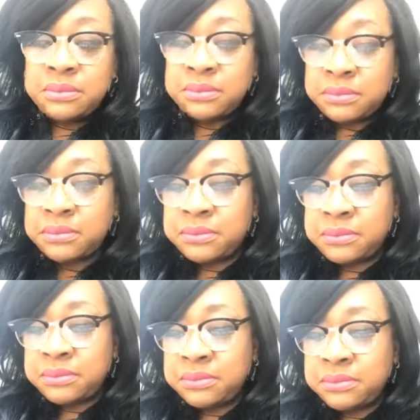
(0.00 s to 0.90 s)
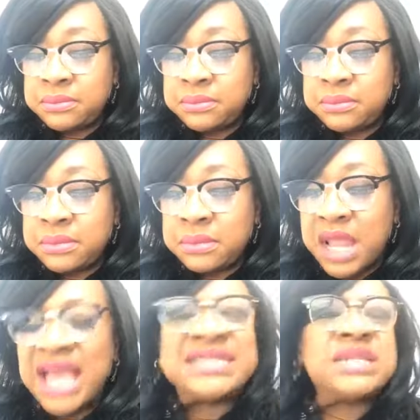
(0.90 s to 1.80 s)
It
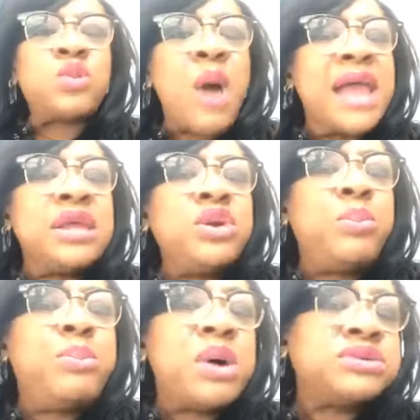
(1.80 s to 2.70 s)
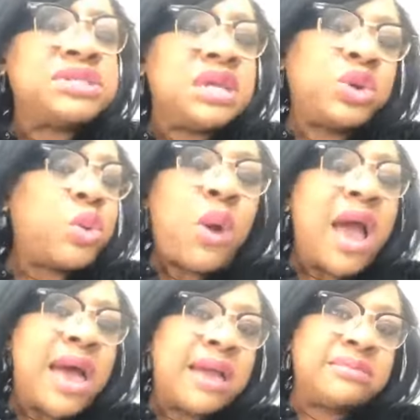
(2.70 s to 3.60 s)
says, "Why do you boast in
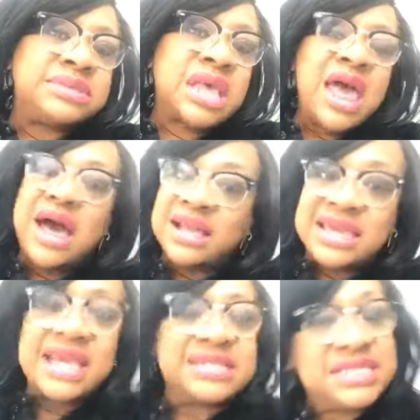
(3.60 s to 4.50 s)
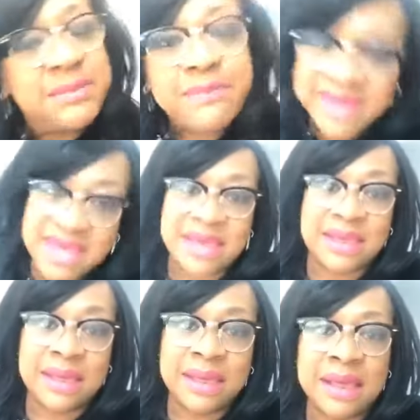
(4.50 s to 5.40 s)
crimes against me,
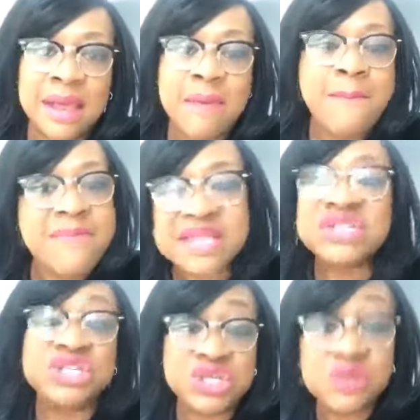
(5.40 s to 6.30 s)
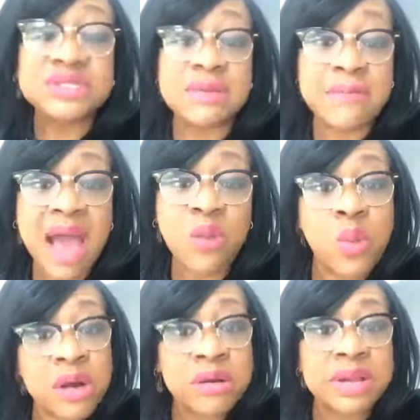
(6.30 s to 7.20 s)
misusing my
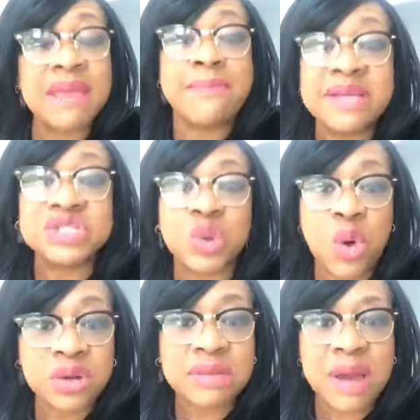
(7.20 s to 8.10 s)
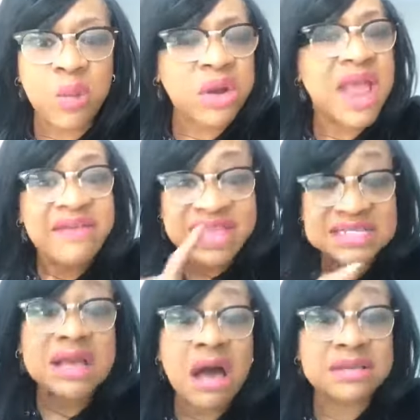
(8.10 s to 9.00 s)
word and misquoting my word?"
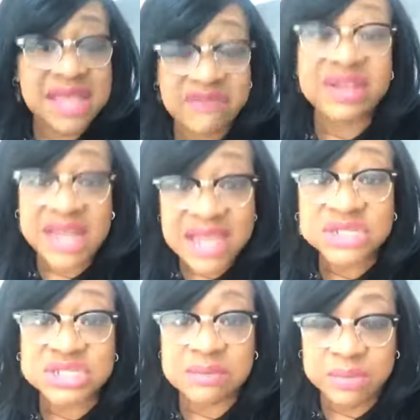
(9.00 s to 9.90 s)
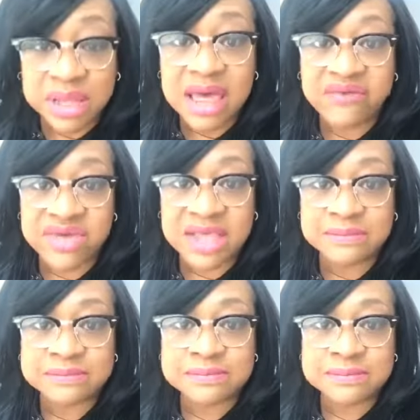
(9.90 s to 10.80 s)
That's called divination, beloved.
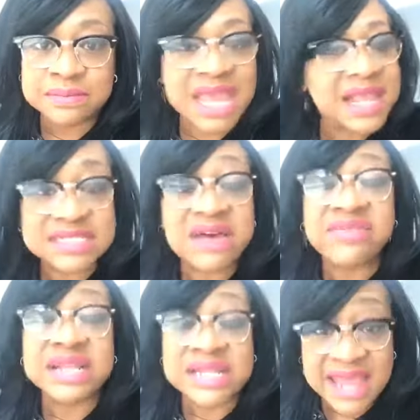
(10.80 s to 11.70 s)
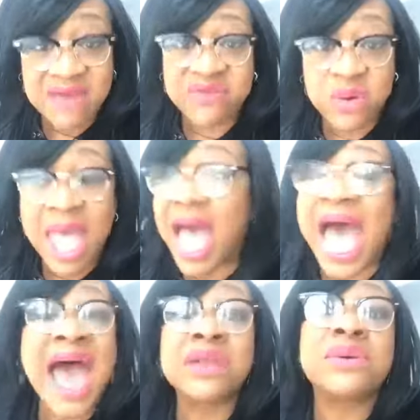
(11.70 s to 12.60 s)
And it's of the devil.
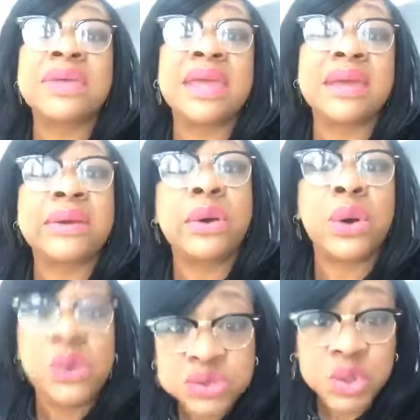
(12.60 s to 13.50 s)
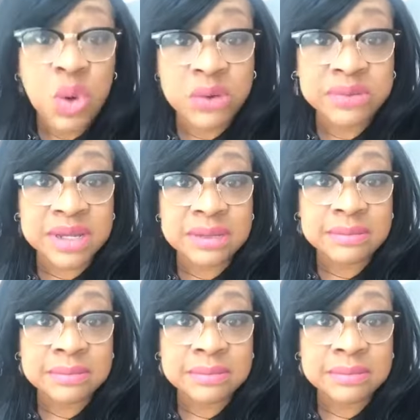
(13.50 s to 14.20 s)
I don't care who's quoting it.